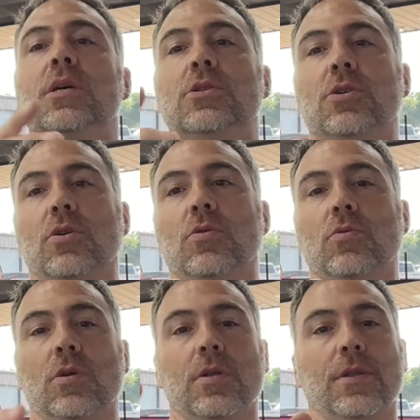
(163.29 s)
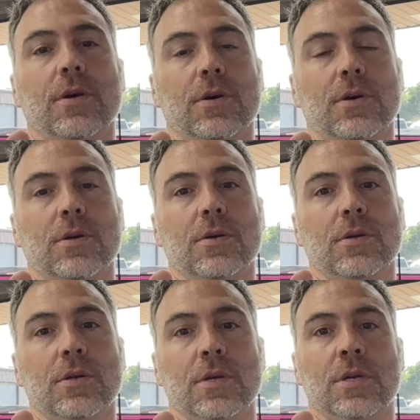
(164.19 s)
So
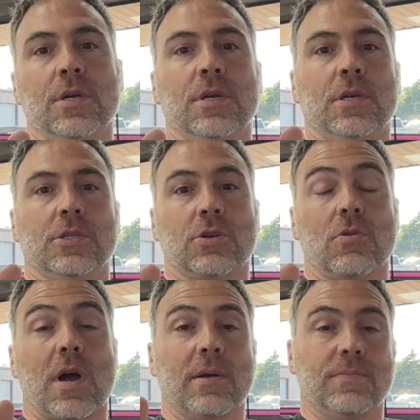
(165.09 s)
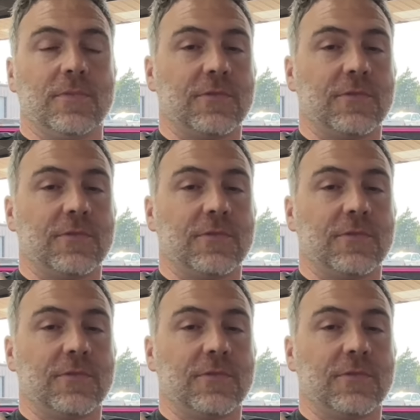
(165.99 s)
I